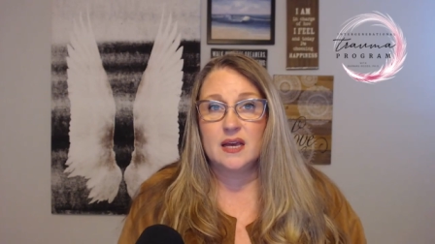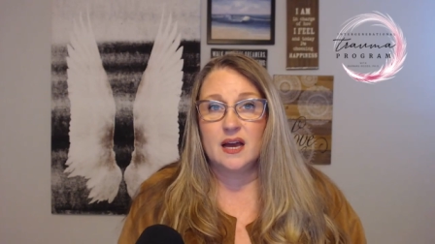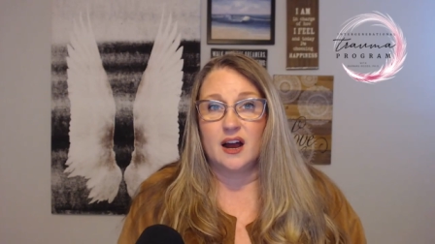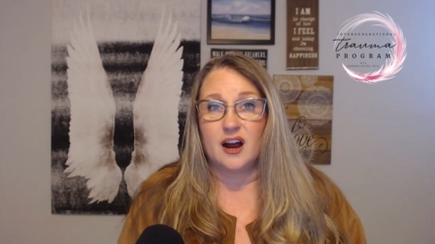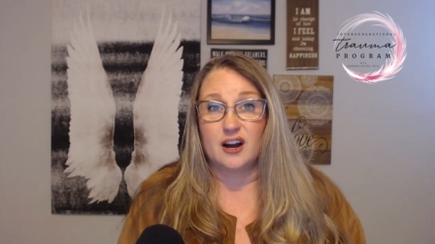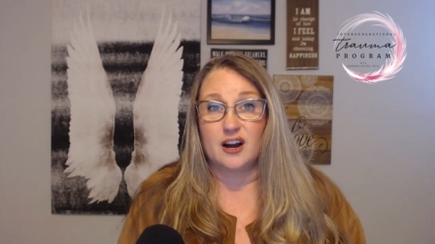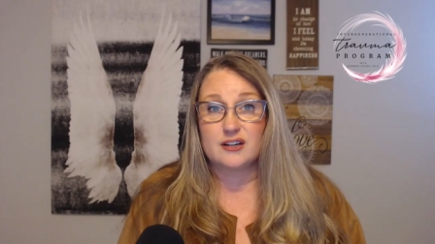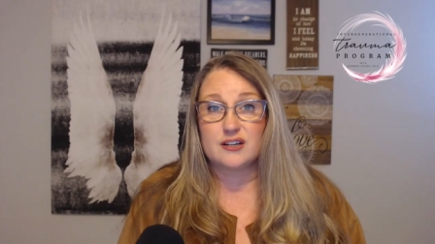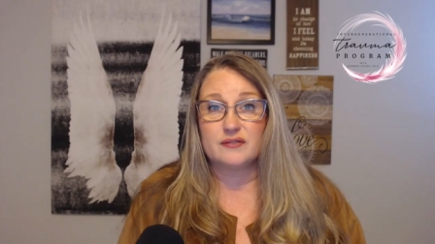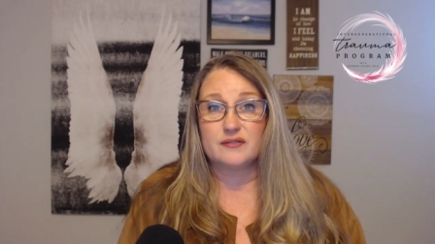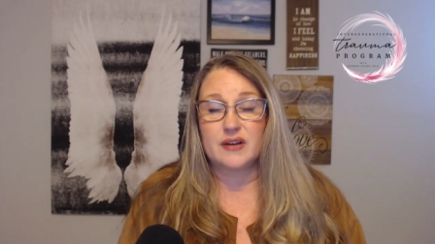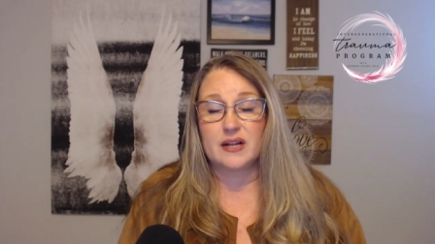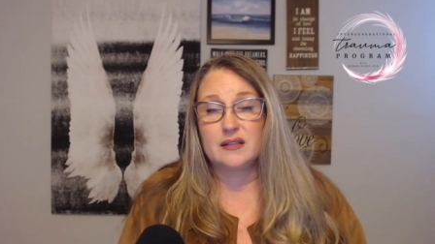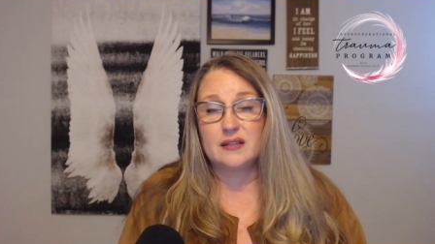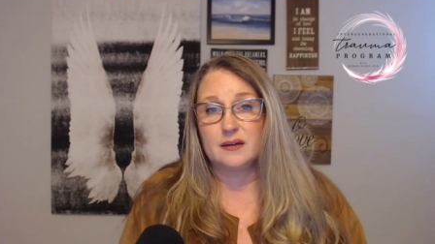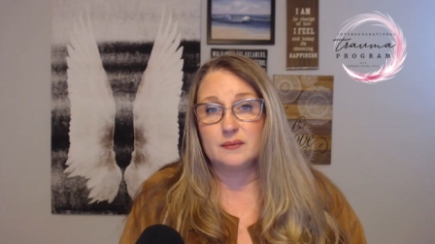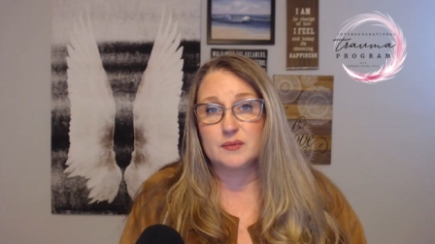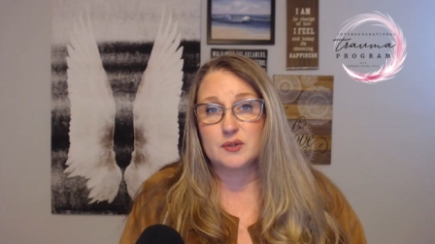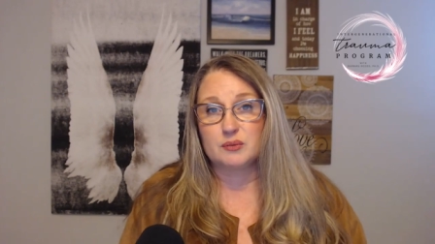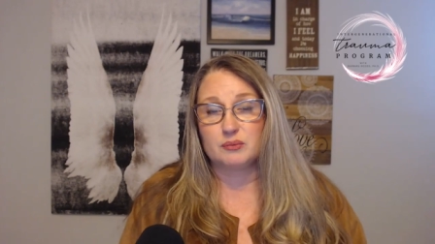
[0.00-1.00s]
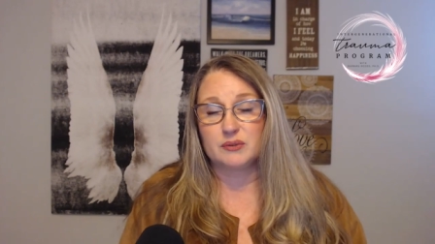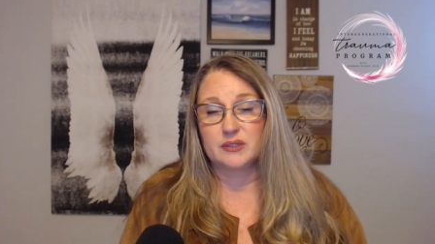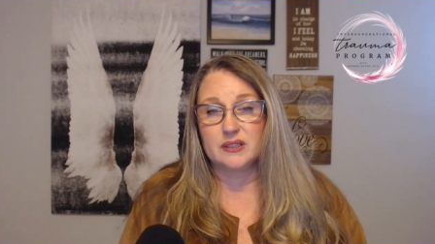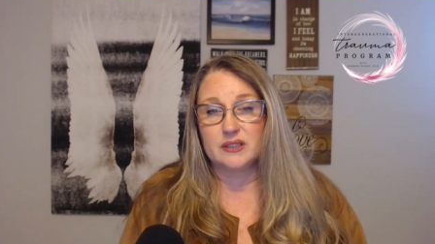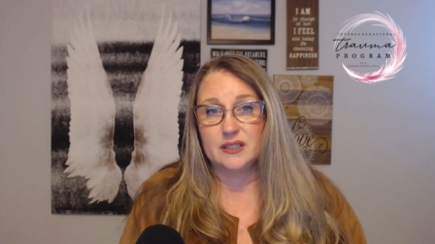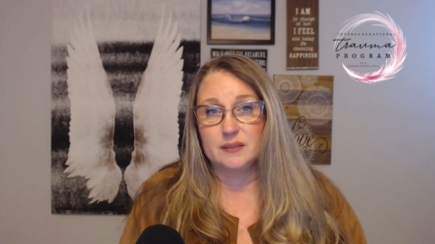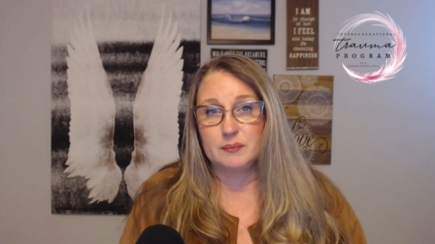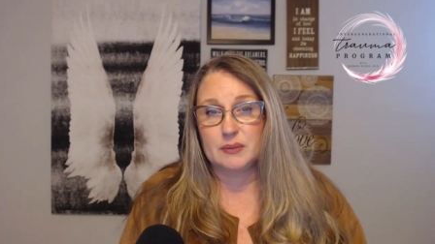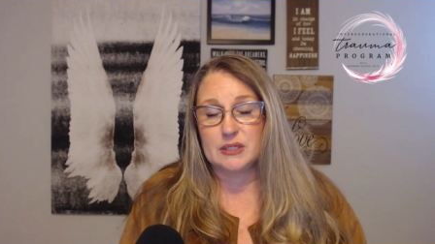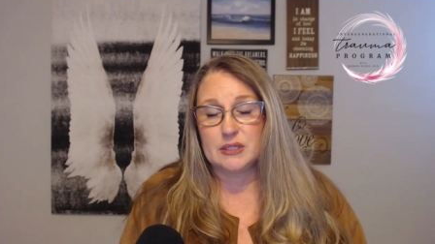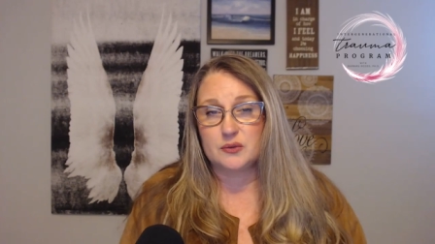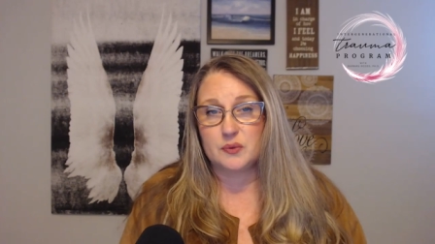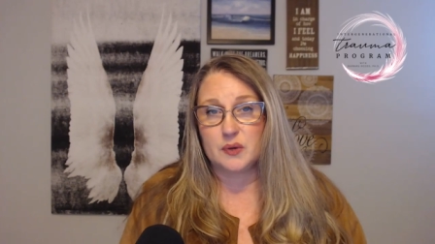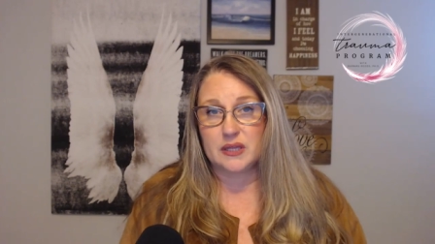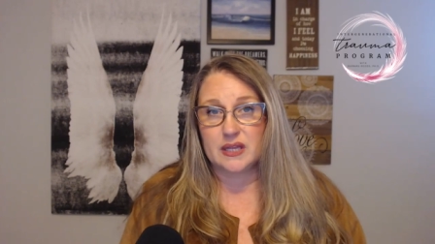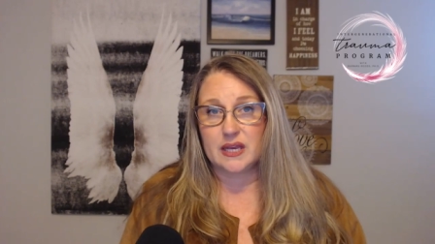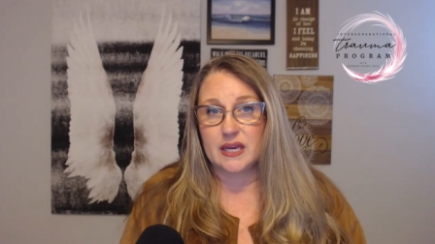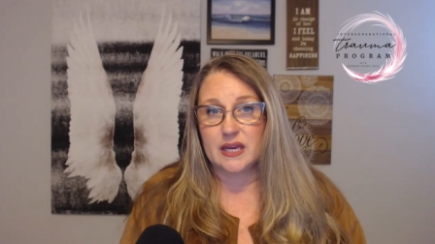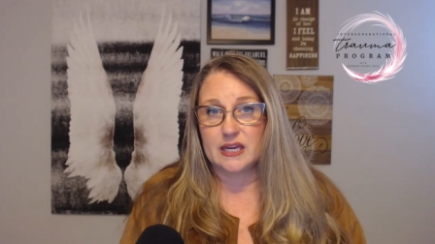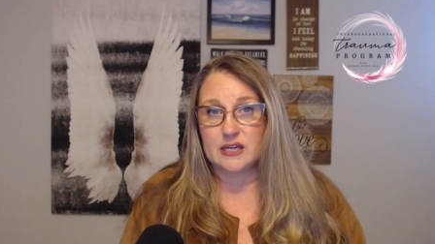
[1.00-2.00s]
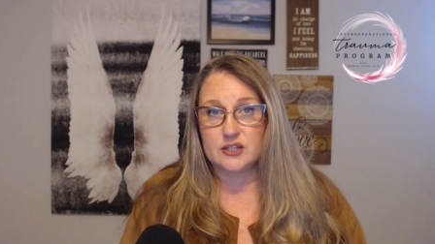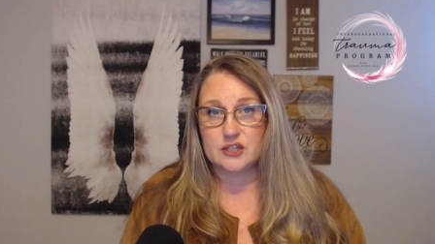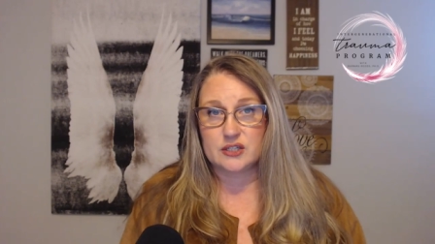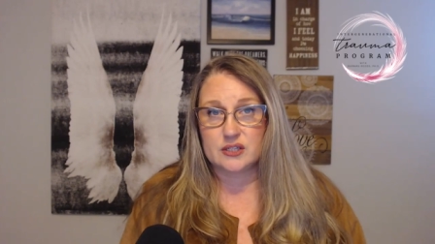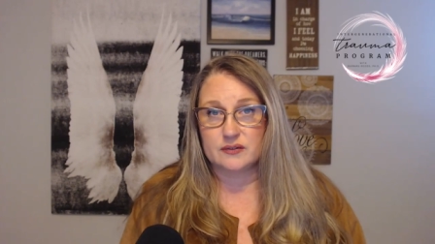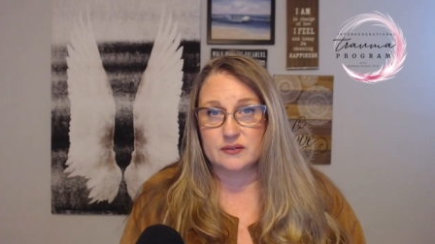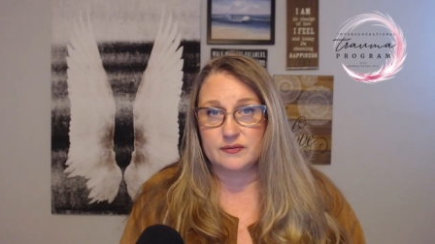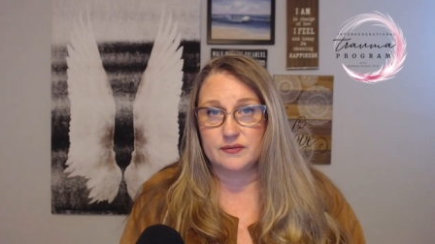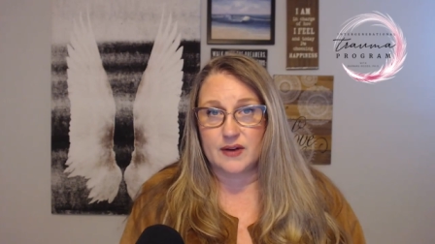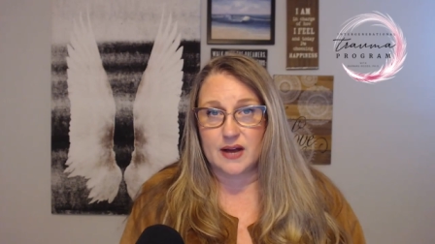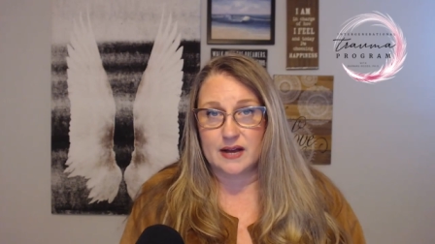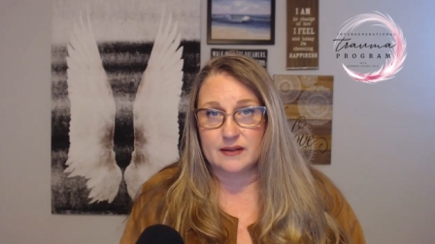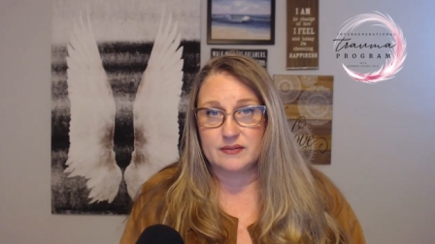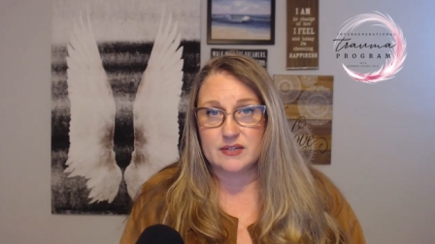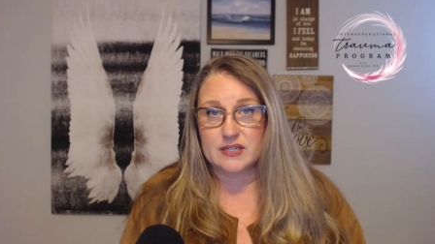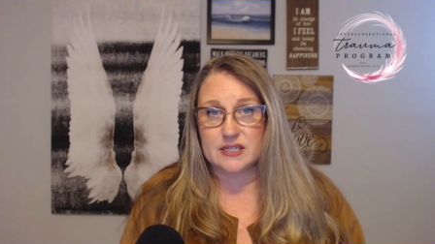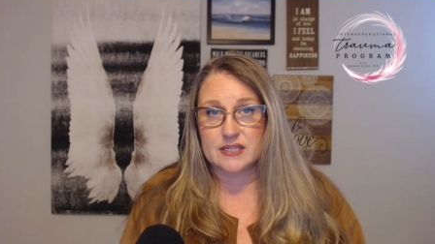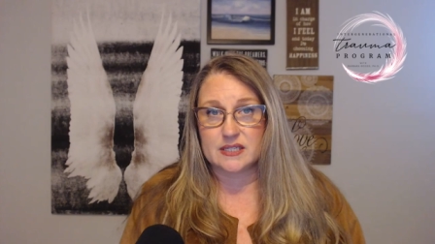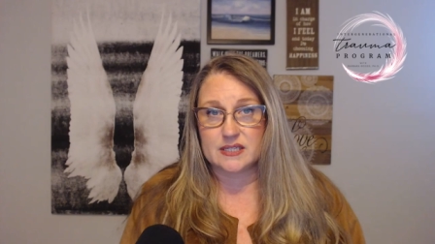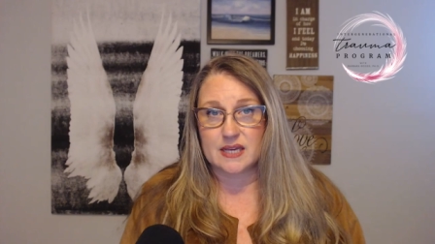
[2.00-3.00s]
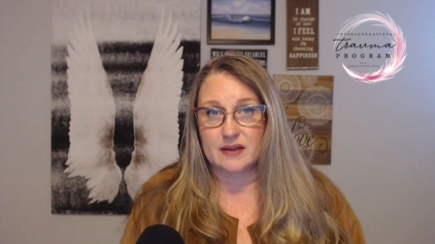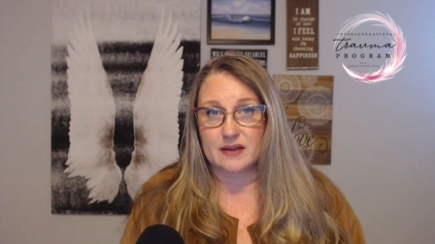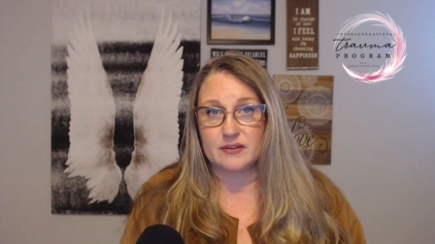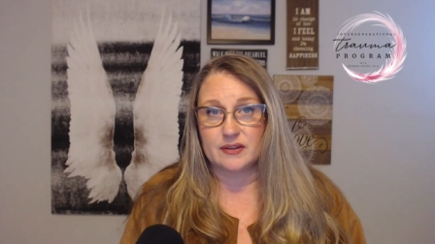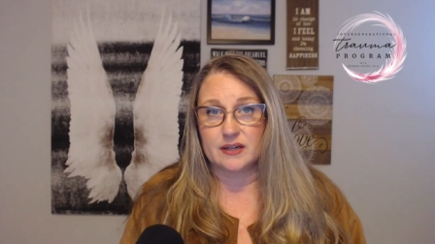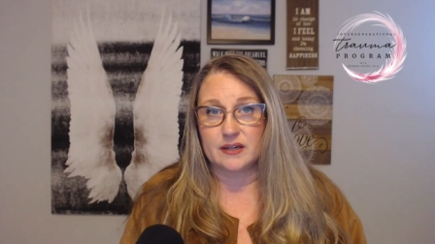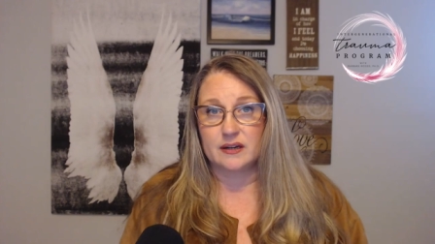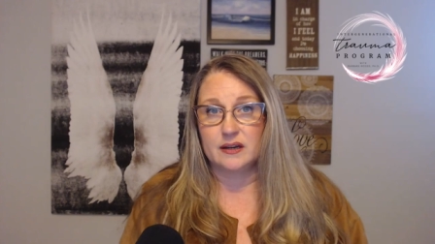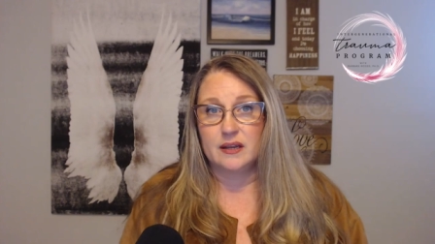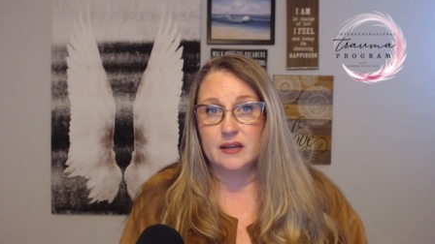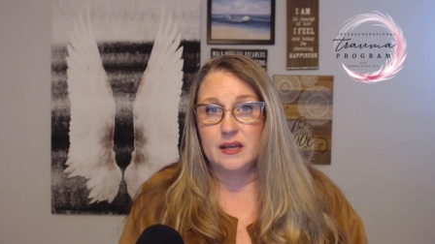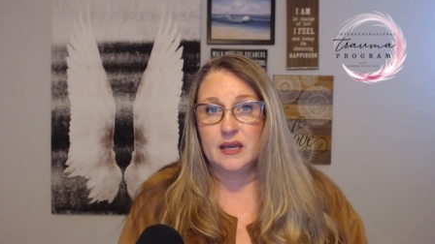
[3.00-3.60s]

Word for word: are developed really between the ages of five to seven.